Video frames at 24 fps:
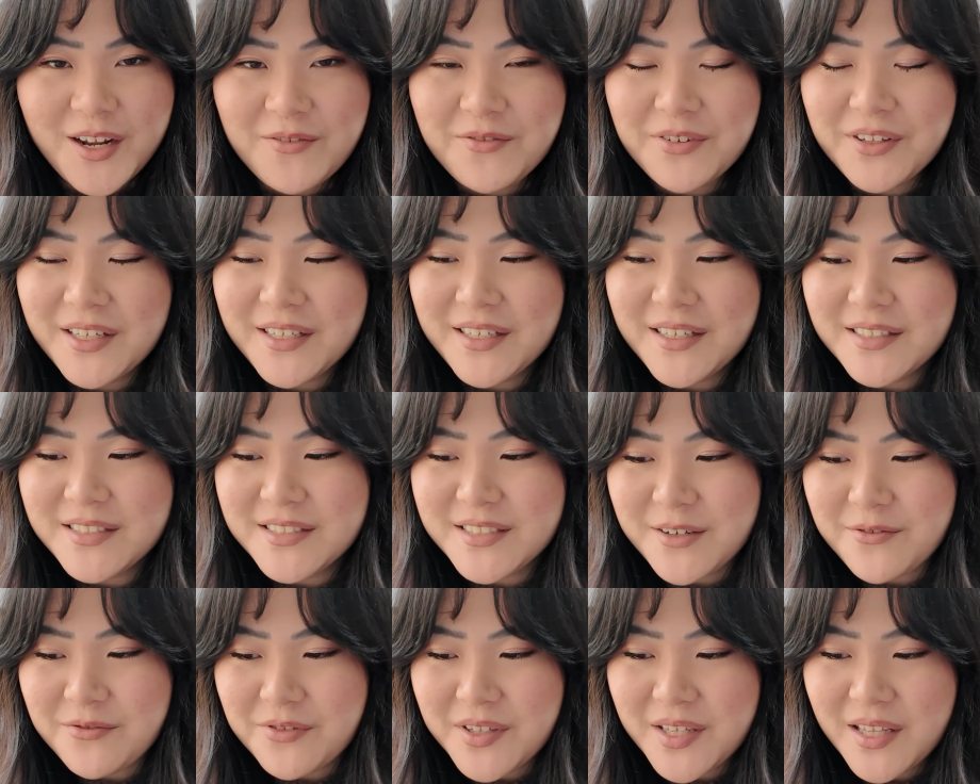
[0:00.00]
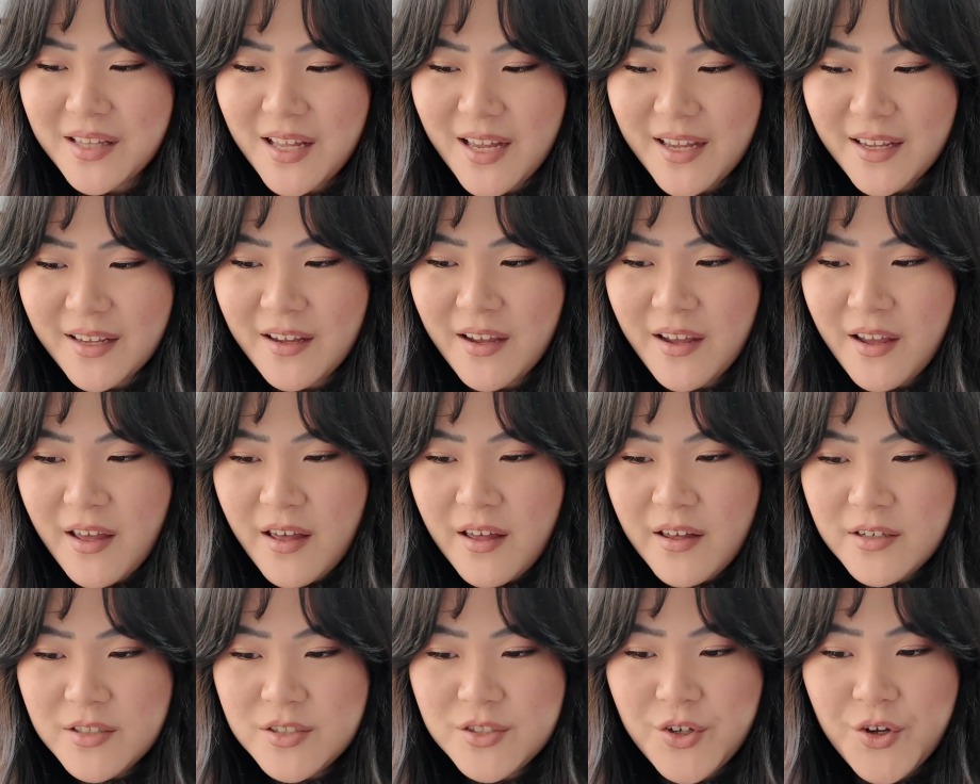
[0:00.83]
I feel like it's definitely like
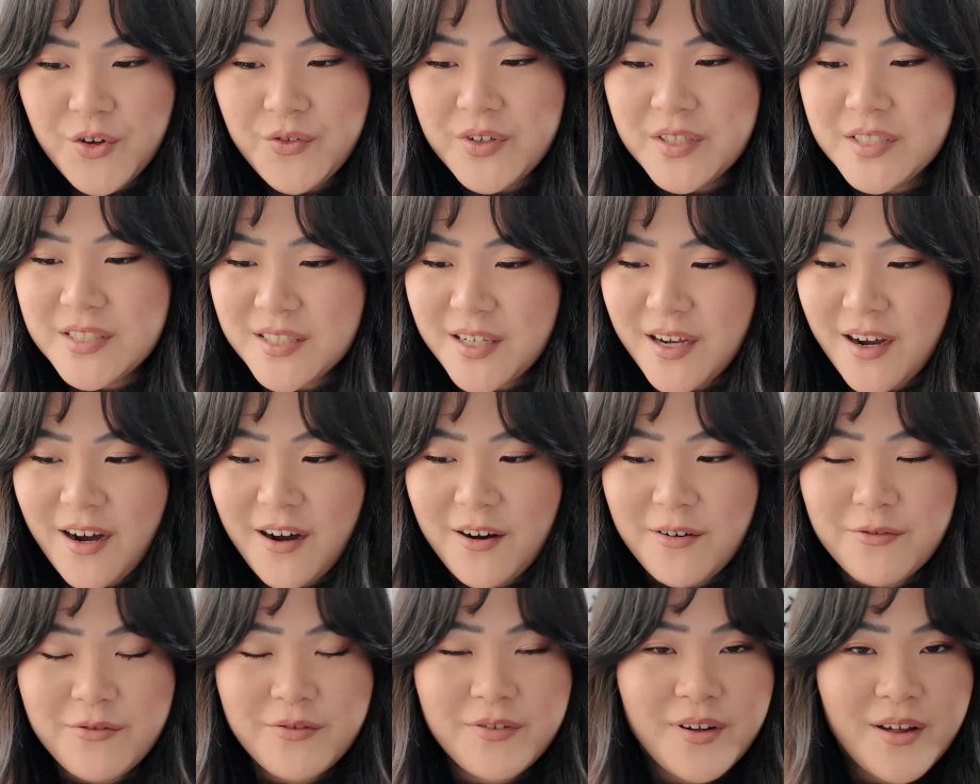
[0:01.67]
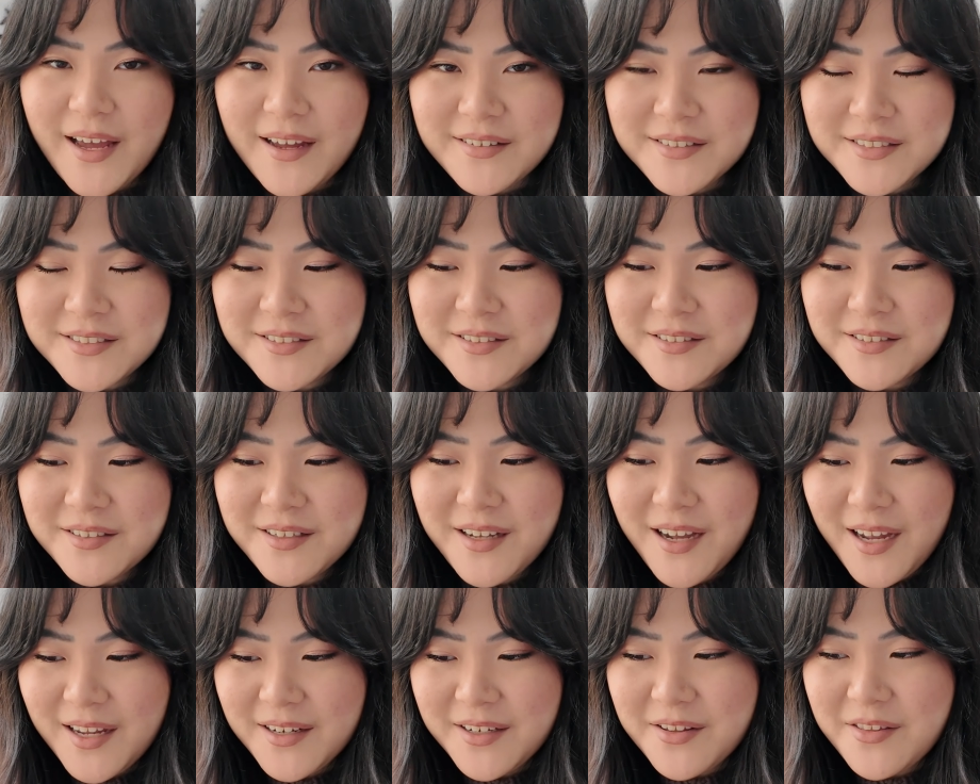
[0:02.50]
Sophie Scarf-esque
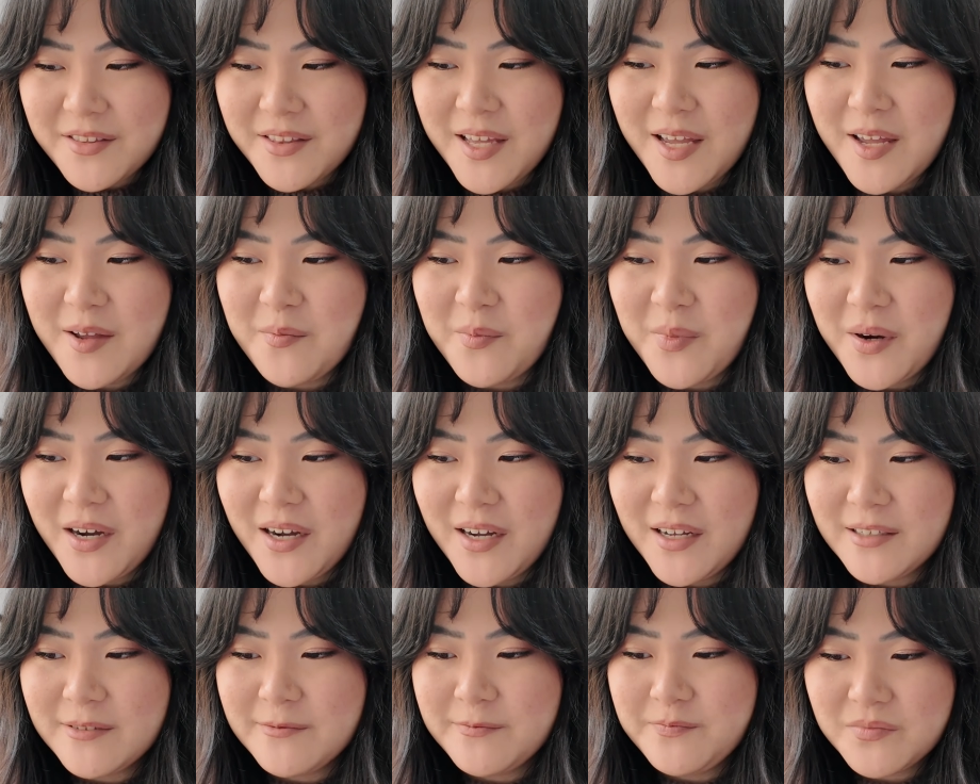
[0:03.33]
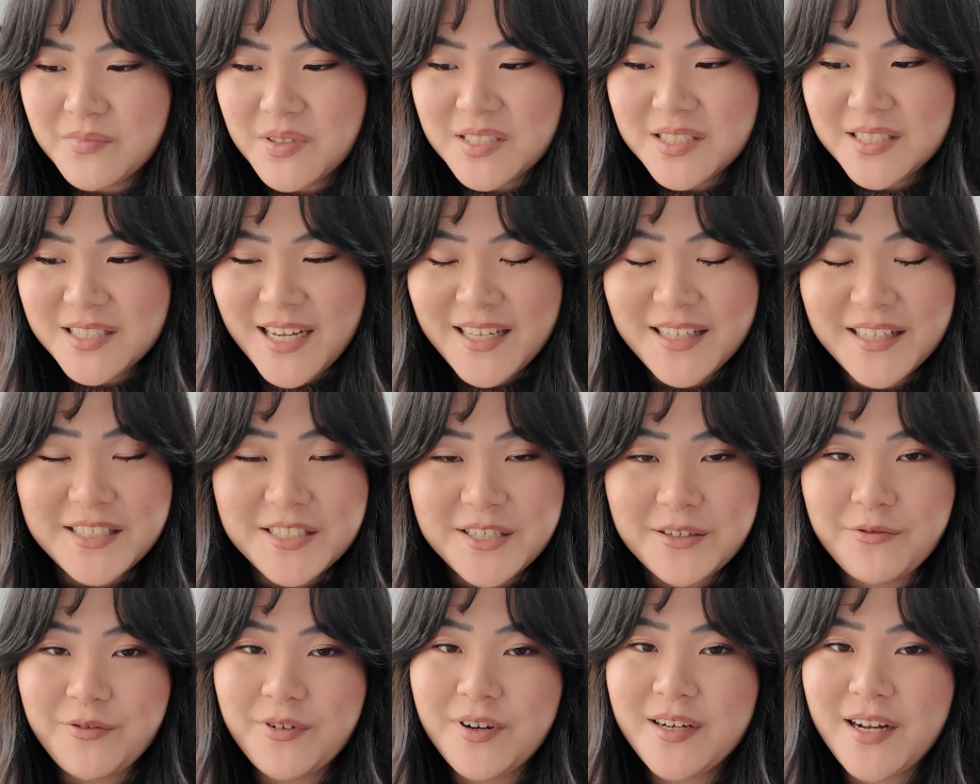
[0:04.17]
kind of thing, but slightly
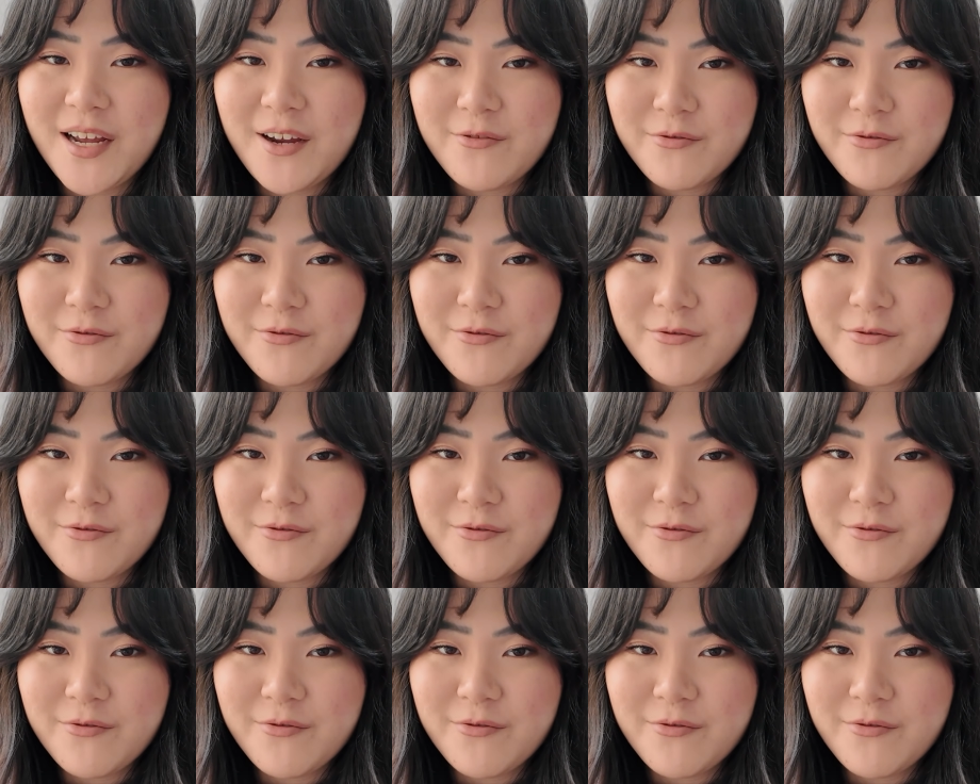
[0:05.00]
different.